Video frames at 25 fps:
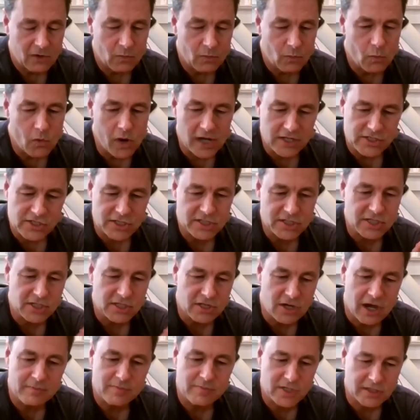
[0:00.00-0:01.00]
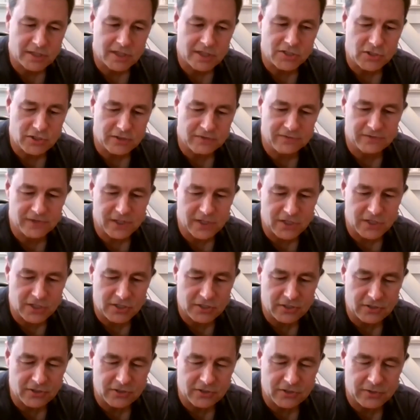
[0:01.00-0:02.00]
watches the object that you're that
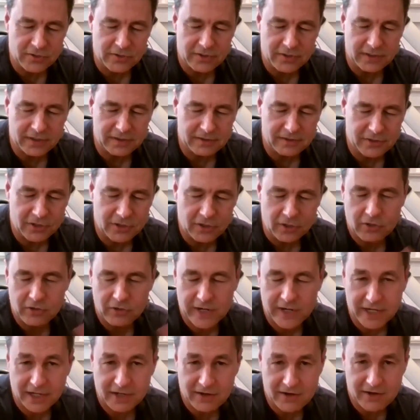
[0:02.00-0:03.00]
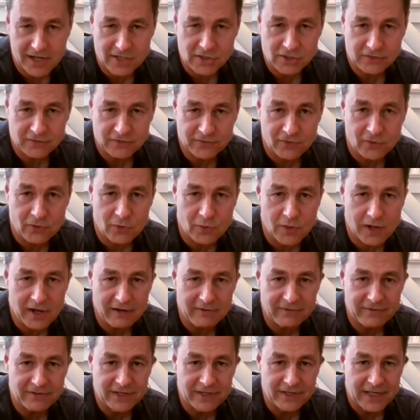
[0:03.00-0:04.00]
you're doing you're creating your astrophoto
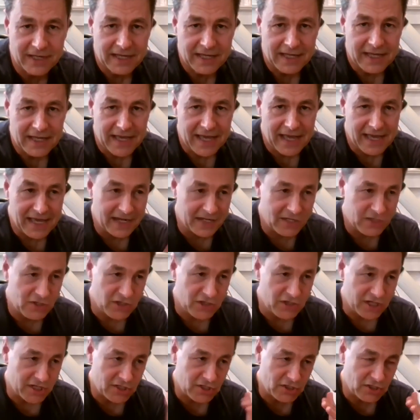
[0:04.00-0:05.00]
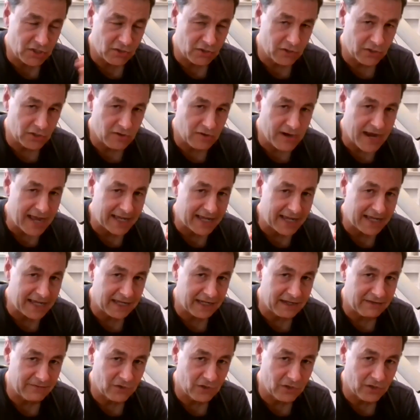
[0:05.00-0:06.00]
of and adjusts your
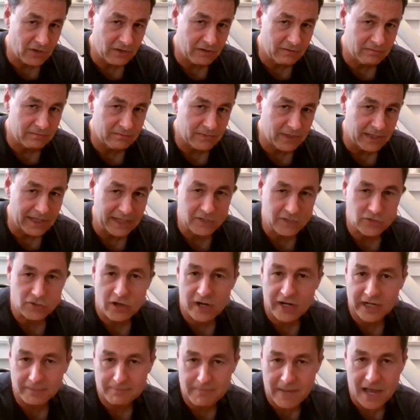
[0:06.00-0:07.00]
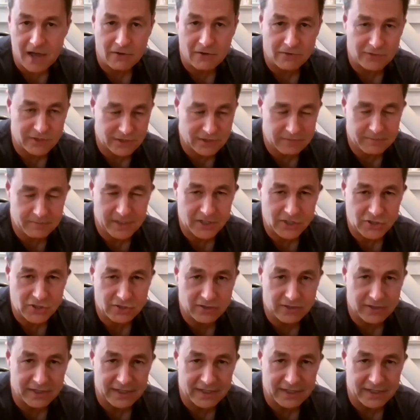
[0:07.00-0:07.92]
tracking of your electronic mount to make sure